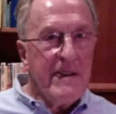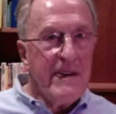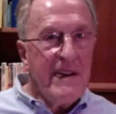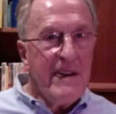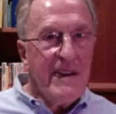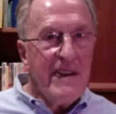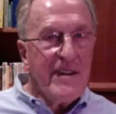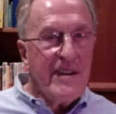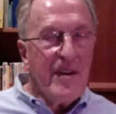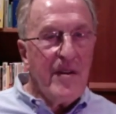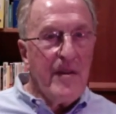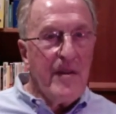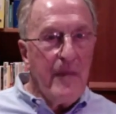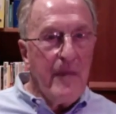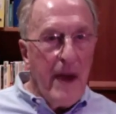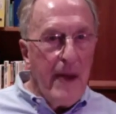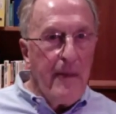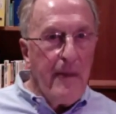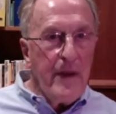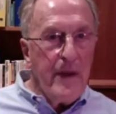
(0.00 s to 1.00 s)
Mm. So, in my
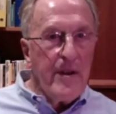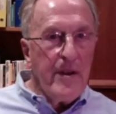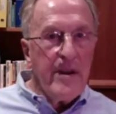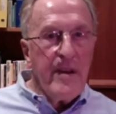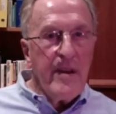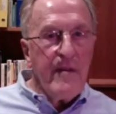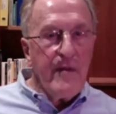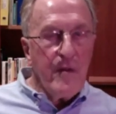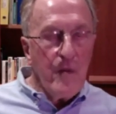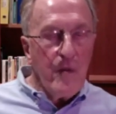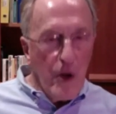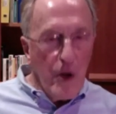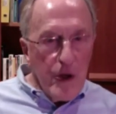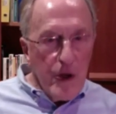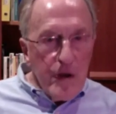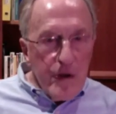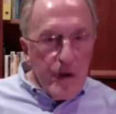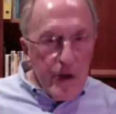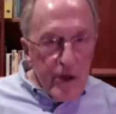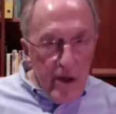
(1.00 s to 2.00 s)
opinion, if you want to
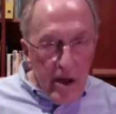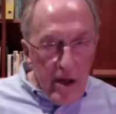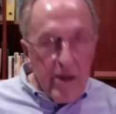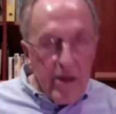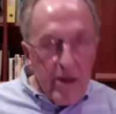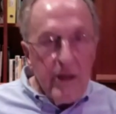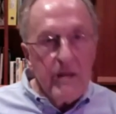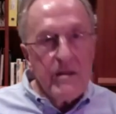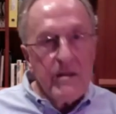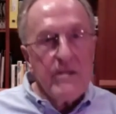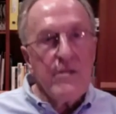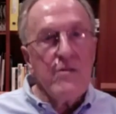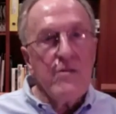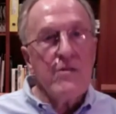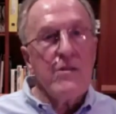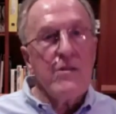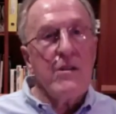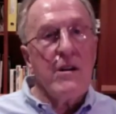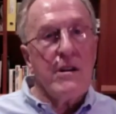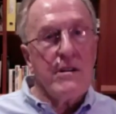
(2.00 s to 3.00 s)
start this, you
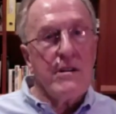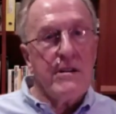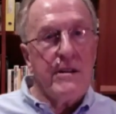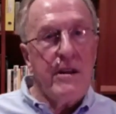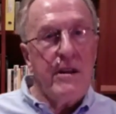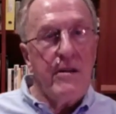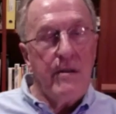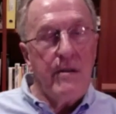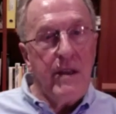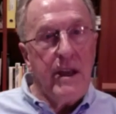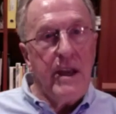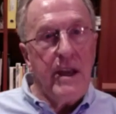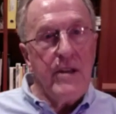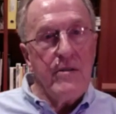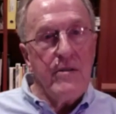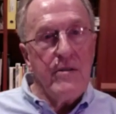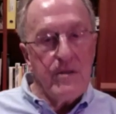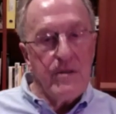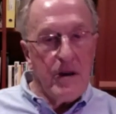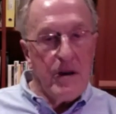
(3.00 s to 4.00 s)
start slowly and you
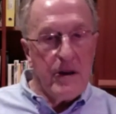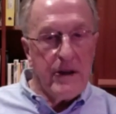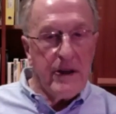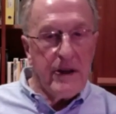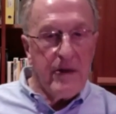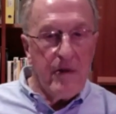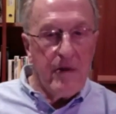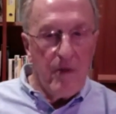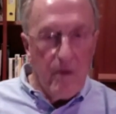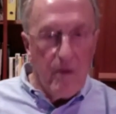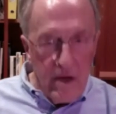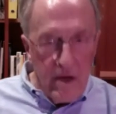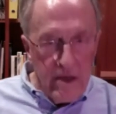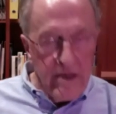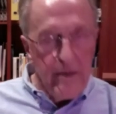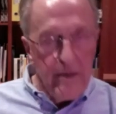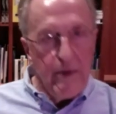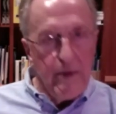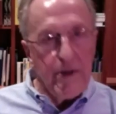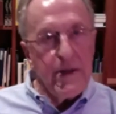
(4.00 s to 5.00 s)
start it with
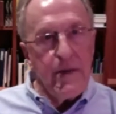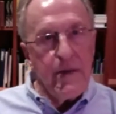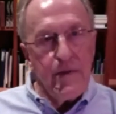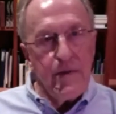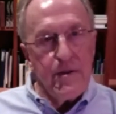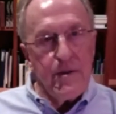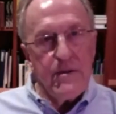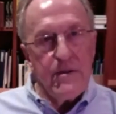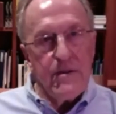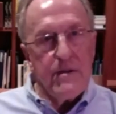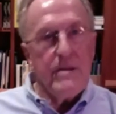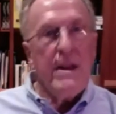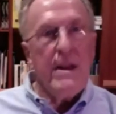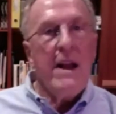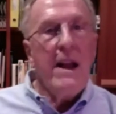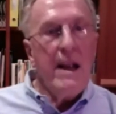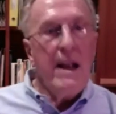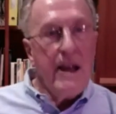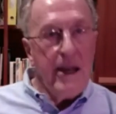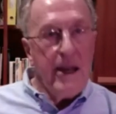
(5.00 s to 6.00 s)
reasonable temperatures,
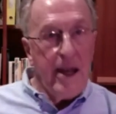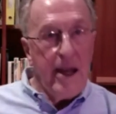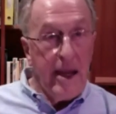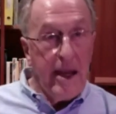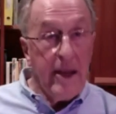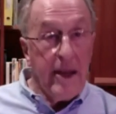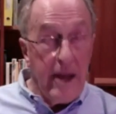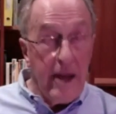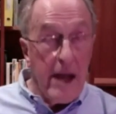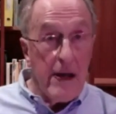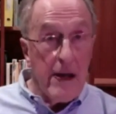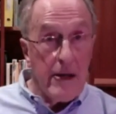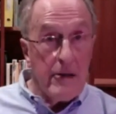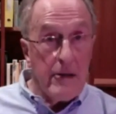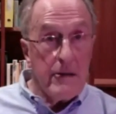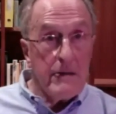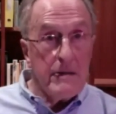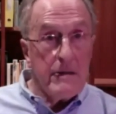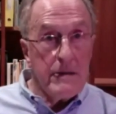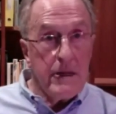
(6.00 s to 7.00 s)
like hmm.
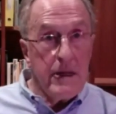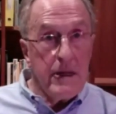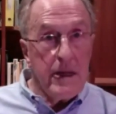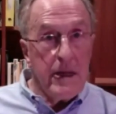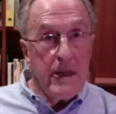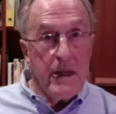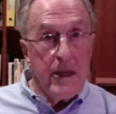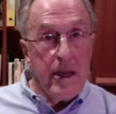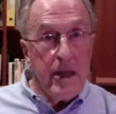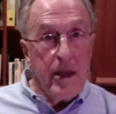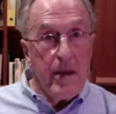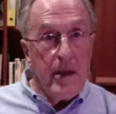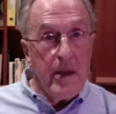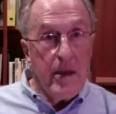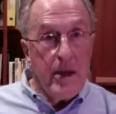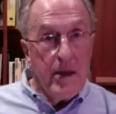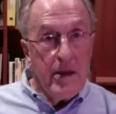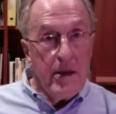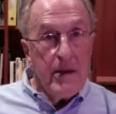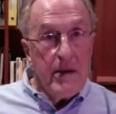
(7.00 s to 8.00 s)
now in the
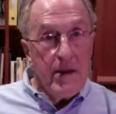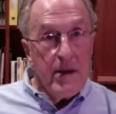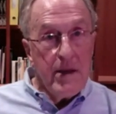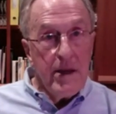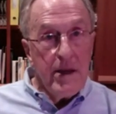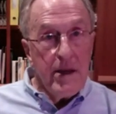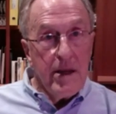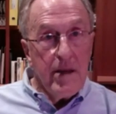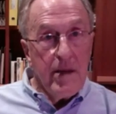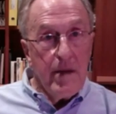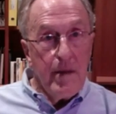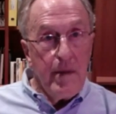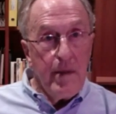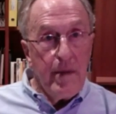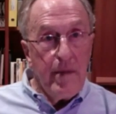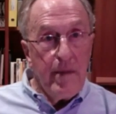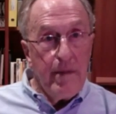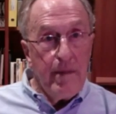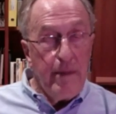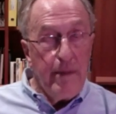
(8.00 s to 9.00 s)
hmm. uh,
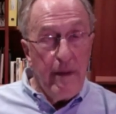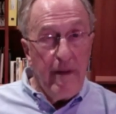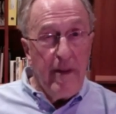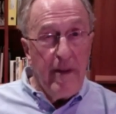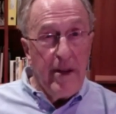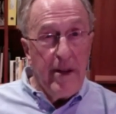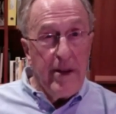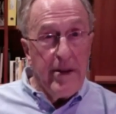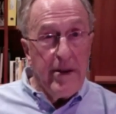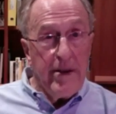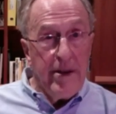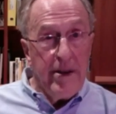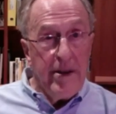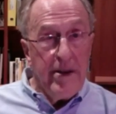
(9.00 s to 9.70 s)
pavilion,